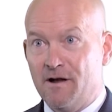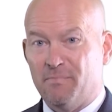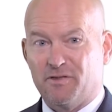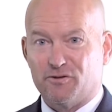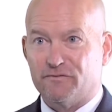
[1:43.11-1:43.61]

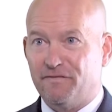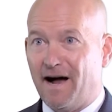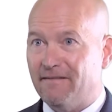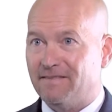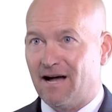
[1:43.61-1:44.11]
but there's
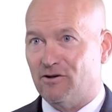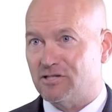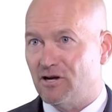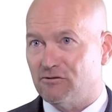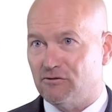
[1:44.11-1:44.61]

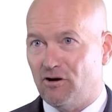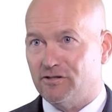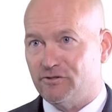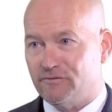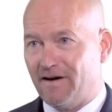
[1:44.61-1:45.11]
5,000 other
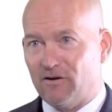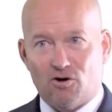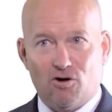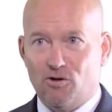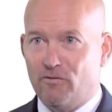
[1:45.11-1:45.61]
lawsuits filed
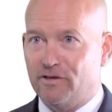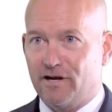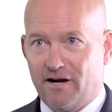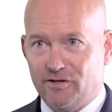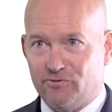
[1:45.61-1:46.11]
all over the
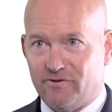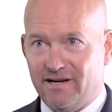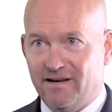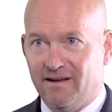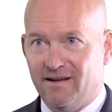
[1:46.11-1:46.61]
country